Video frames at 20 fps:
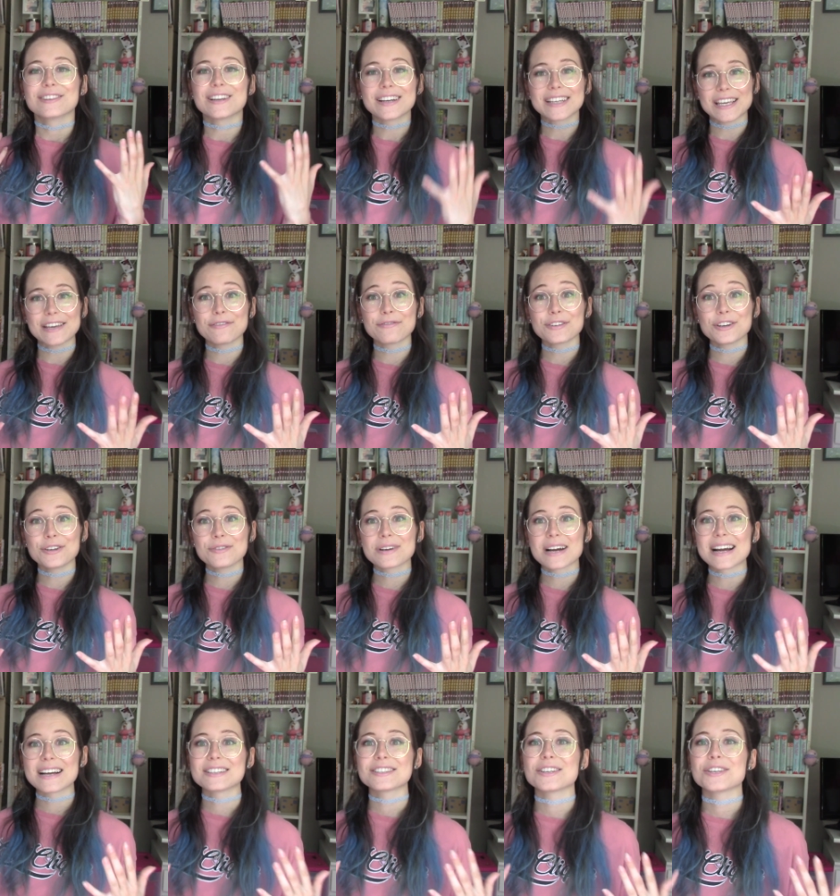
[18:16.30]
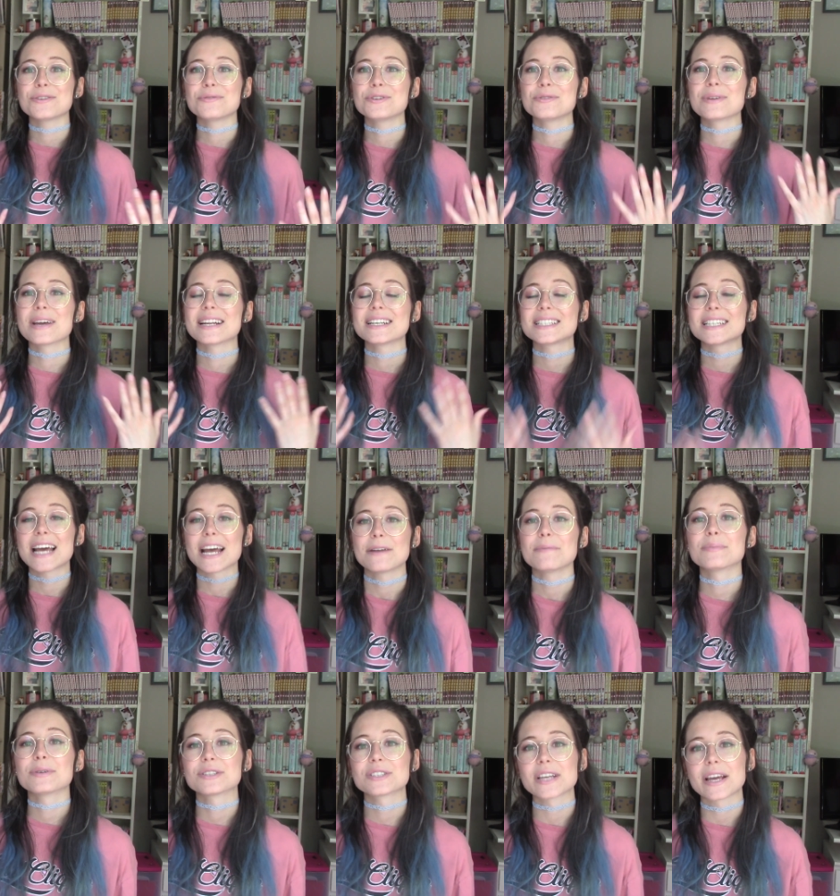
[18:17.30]
Lucky for you guys, you do get
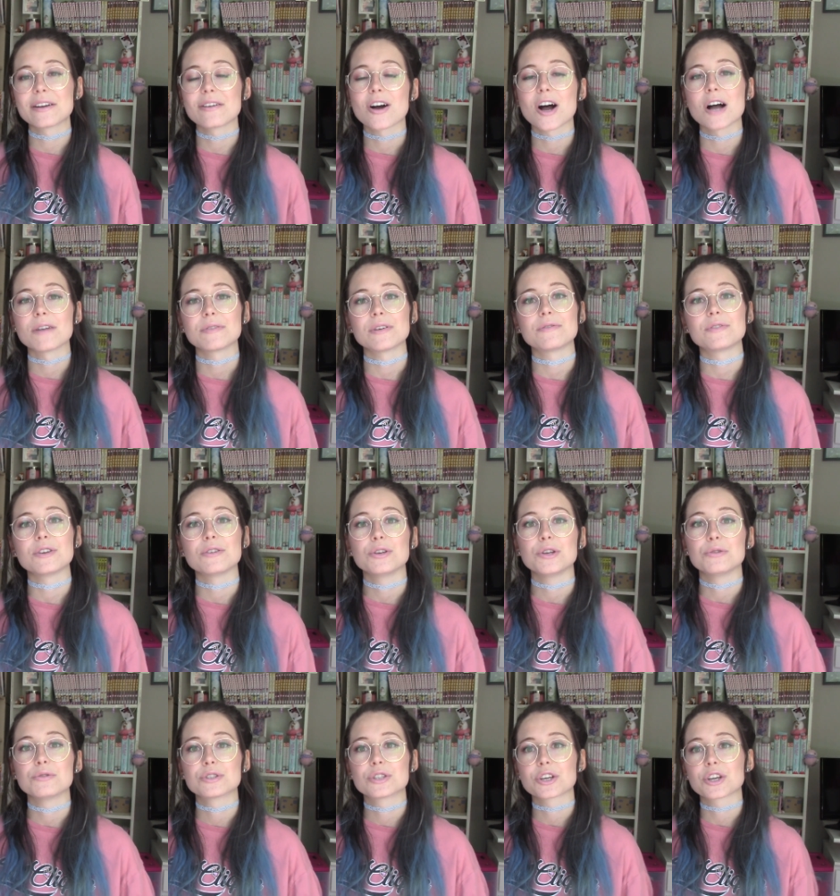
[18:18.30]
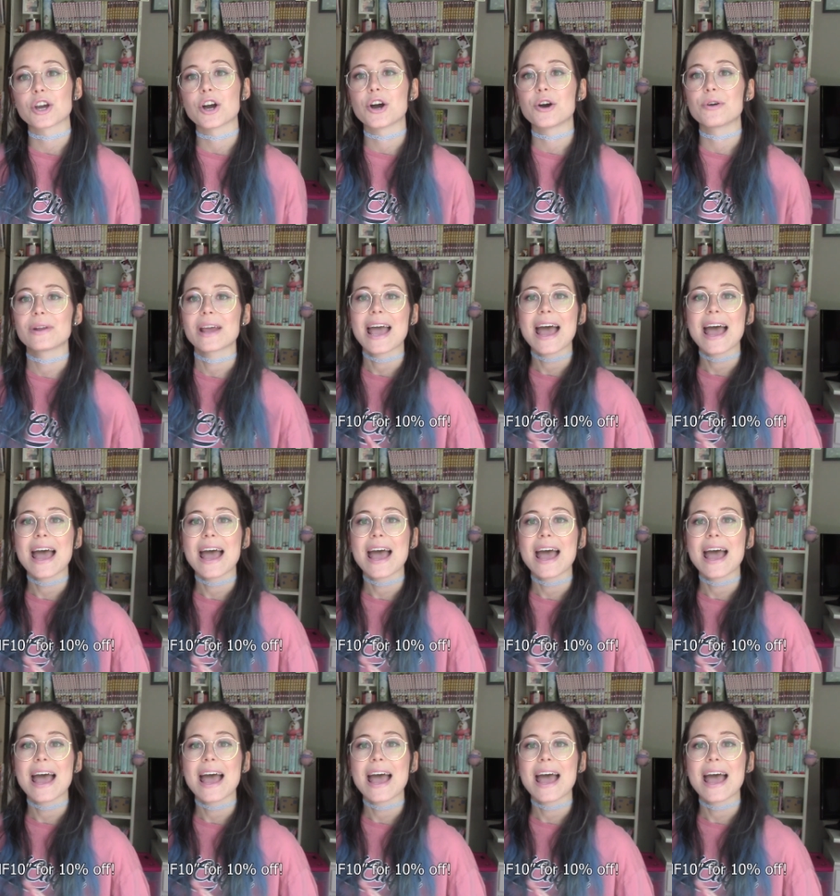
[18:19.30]
10% off if you use the code